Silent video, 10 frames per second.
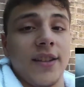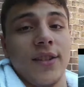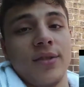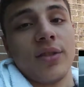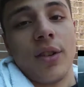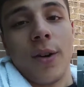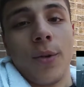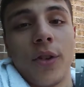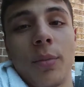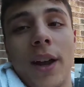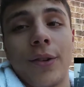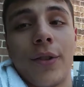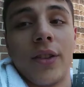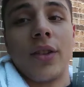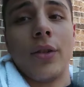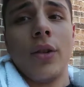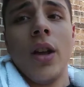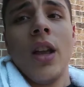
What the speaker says: is the new Star Wars Battlefront 2,